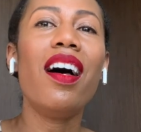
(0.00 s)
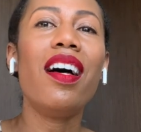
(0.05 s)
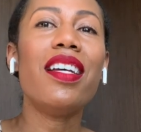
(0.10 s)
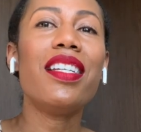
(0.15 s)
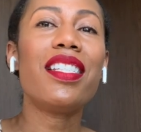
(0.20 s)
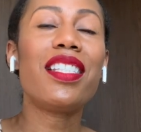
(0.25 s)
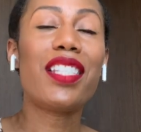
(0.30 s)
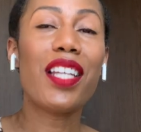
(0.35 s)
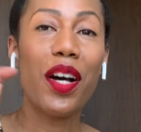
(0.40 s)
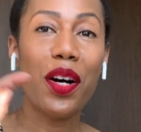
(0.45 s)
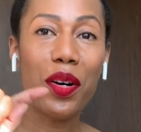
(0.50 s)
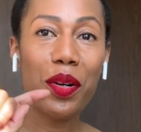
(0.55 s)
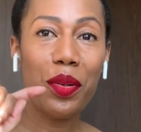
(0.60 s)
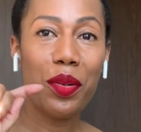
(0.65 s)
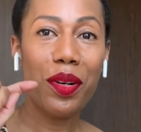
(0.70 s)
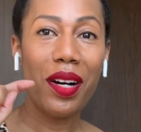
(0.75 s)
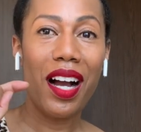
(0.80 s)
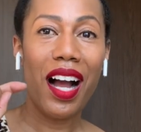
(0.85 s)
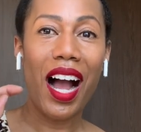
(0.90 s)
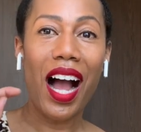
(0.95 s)

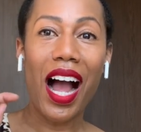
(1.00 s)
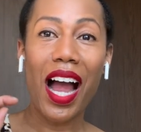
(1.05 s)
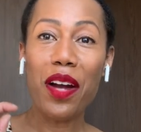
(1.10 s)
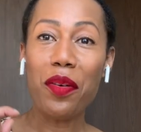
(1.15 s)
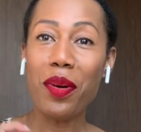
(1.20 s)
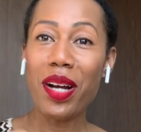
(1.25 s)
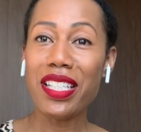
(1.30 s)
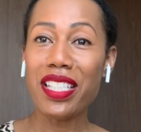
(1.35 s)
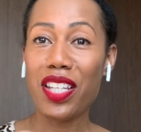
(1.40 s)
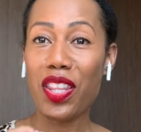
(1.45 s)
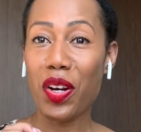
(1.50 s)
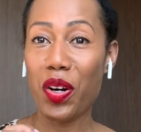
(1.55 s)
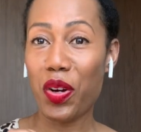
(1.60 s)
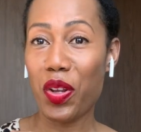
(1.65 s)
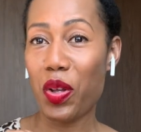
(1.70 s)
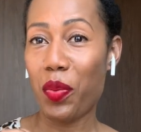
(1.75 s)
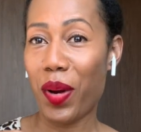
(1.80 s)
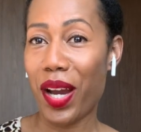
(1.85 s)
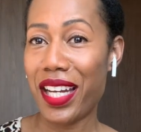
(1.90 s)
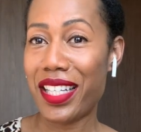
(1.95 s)
So I went to the Earth
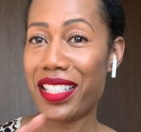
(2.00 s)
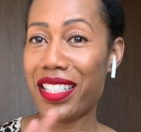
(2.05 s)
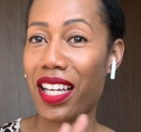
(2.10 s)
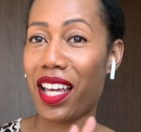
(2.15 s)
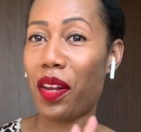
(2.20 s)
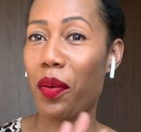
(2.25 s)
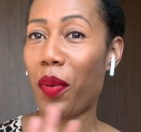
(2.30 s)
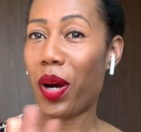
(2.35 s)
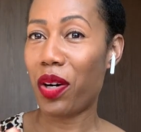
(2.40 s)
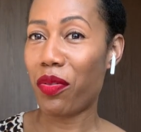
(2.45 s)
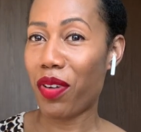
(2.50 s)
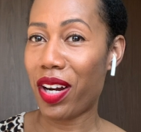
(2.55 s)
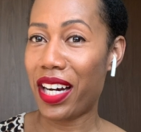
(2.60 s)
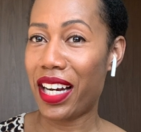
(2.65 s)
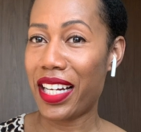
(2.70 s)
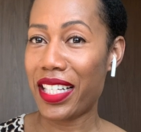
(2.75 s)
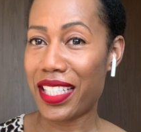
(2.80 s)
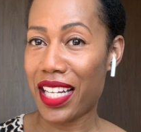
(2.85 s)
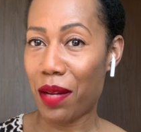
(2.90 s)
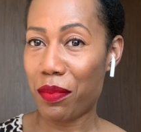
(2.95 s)
Awaits, because I want to run an
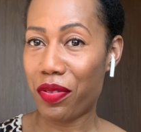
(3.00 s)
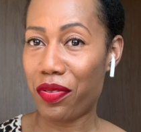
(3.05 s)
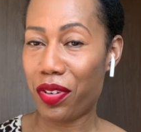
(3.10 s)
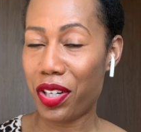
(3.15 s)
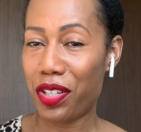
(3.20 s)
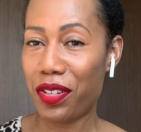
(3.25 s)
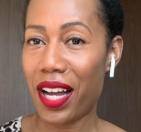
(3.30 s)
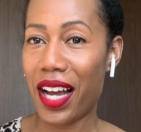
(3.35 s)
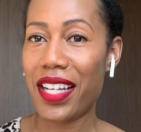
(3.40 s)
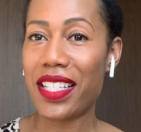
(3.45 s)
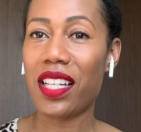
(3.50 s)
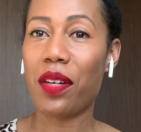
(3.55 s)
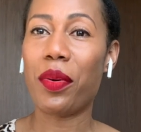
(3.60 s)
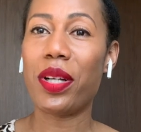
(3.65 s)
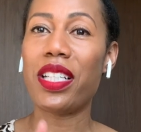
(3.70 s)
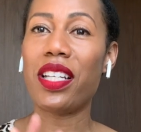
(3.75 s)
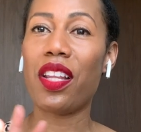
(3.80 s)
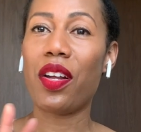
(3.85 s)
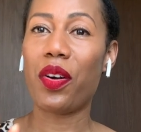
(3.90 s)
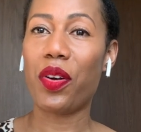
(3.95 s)
example for you guys. I went
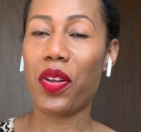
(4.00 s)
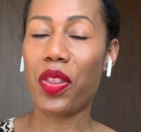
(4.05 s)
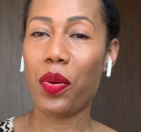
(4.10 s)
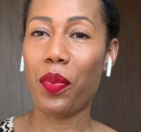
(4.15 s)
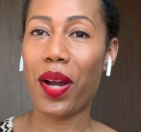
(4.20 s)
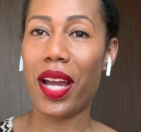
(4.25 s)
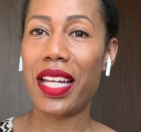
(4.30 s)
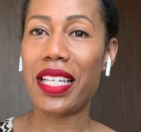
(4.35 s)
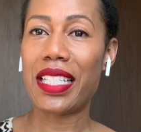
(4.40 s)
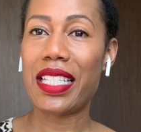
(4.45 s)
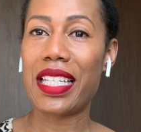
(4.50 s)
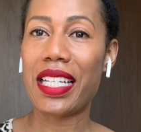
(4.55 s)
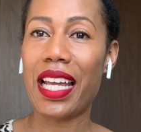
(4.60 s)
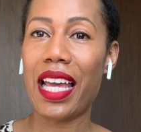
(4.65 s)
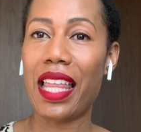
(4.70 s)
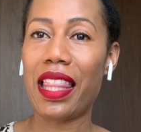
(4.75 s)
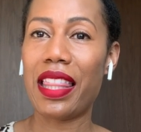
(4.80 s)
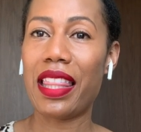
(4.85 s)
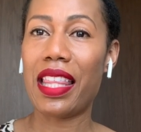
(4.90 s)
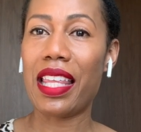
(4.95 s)
to the Earth Awaits to
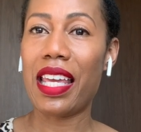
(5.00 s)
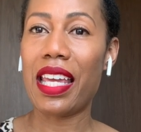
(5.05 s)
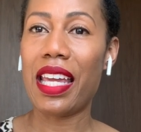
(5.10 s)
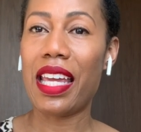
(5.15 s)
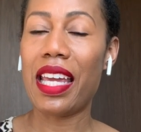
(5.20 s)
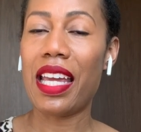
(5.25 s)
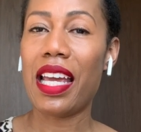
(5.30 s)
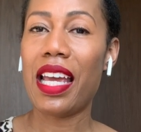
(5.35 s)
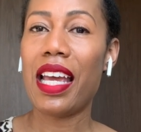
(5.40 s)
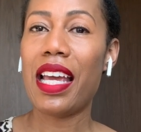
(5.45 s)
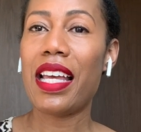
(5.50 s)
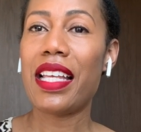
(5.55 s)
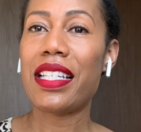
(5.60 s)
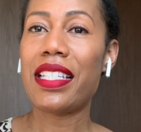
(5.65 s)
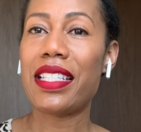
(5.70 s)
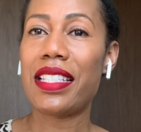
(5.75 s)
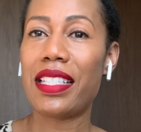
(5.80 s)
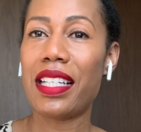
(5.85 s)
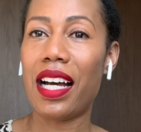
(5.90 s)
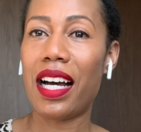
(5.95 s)
get the
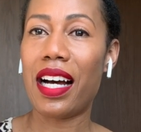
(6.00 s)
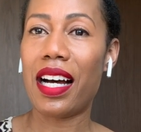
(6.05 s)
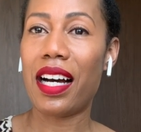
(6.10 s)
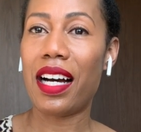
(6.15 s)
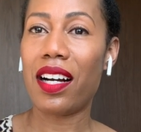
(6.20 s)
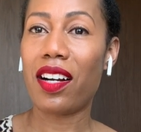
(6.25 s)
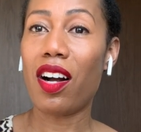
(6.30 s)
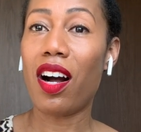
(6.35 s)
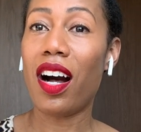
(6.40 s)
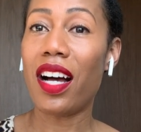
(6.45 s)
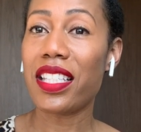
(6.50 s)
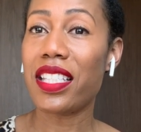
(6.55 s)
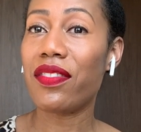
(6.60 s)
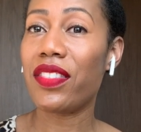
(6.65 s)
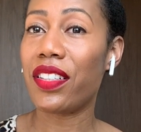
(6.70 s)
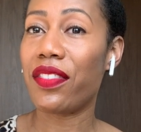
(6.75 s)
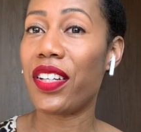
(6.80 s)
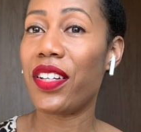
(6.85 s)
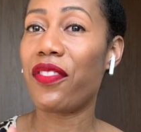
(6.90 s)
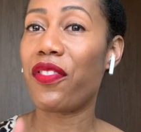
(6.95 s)
cost of
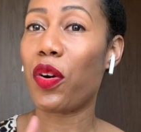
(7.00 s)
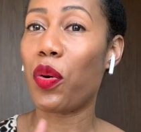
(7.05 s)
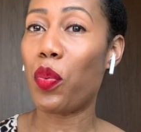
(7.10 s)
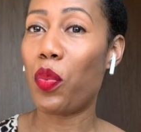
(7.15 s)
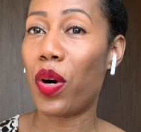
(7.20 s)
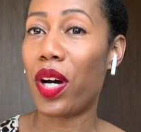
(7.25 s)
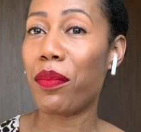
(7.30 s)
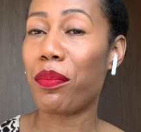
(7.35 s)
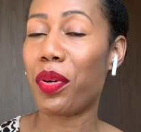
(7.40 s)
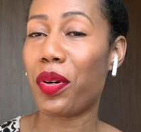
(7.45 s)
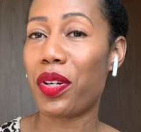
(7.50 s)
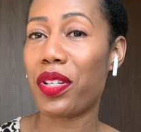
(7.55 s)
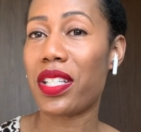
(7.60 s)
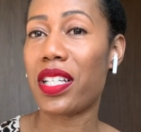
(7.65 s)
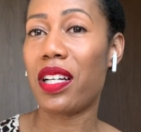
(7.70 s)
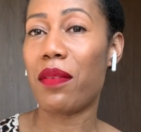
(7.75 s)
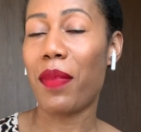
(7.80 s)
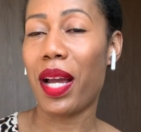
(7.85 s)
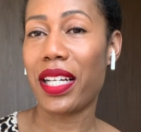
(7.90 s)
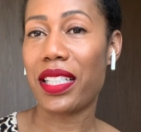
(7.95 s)
living for one person
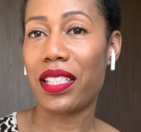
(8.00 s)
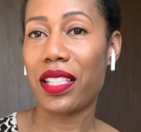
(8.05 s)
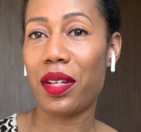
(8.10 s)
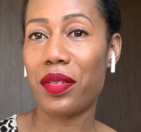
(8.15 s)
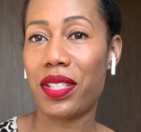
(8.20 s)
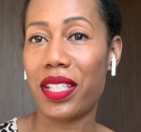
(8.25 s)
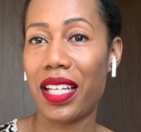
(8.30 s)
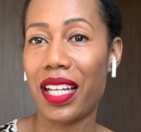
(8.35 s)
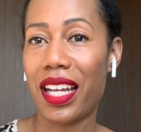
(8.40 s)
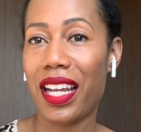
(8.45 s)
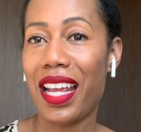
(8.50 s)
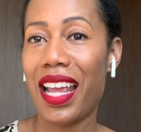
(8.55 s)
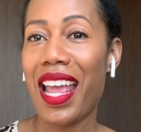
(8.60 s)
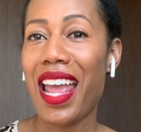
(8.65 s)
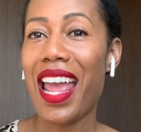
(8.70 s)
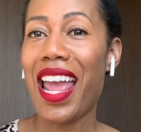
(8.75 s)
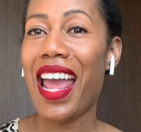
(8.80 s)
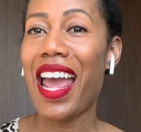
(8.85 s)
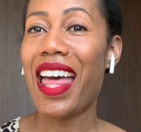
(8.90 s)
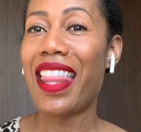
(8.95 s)
in Mexico City.
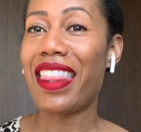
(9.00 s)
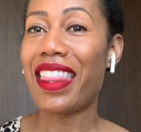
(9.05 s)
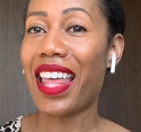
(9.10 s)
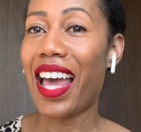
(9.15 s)
and